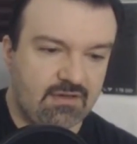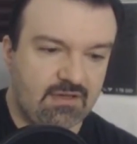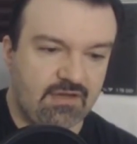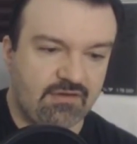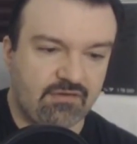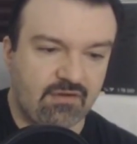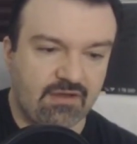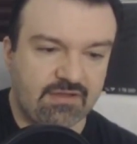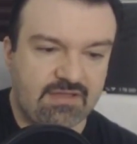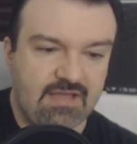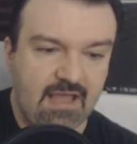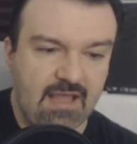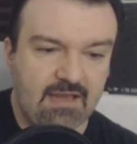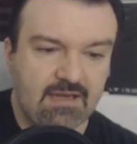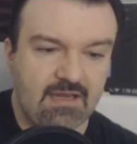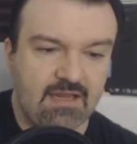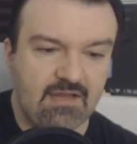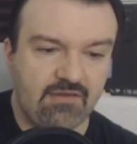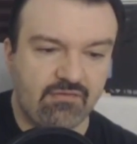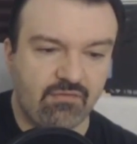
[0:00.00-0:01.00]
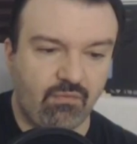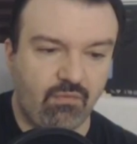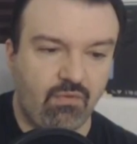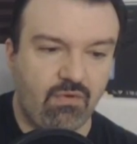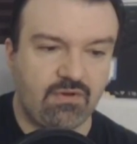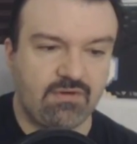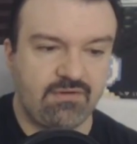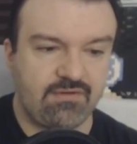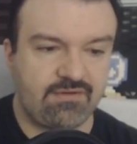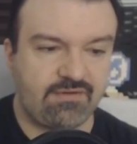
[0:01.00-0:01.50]
It's, again, it's
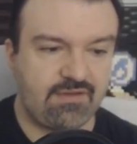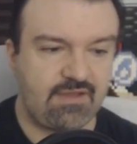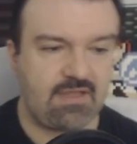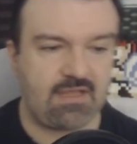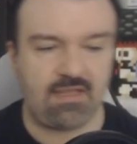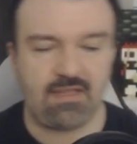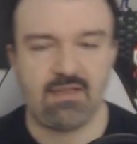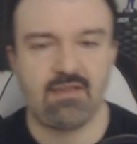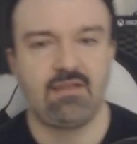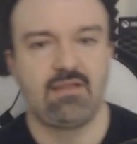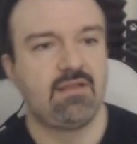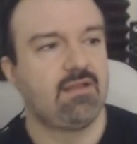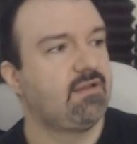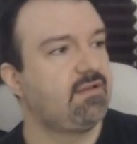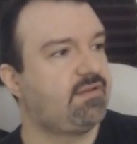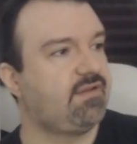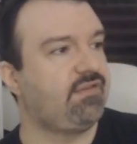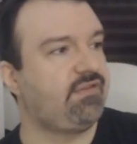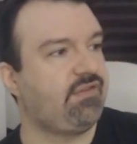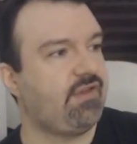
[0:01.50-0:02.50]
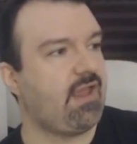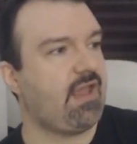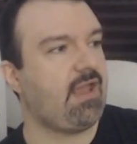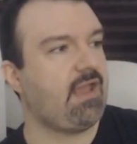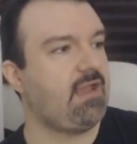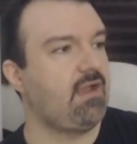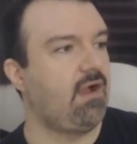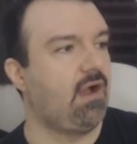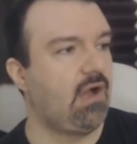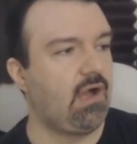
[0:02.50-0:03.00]
one thing to
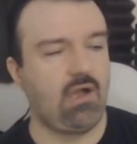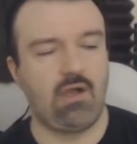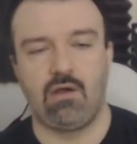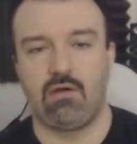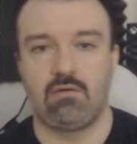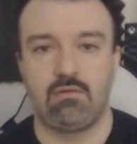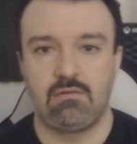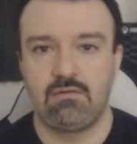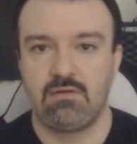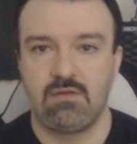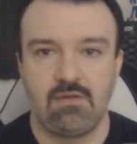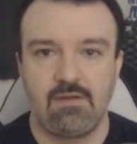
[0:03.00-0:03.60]
say, oh,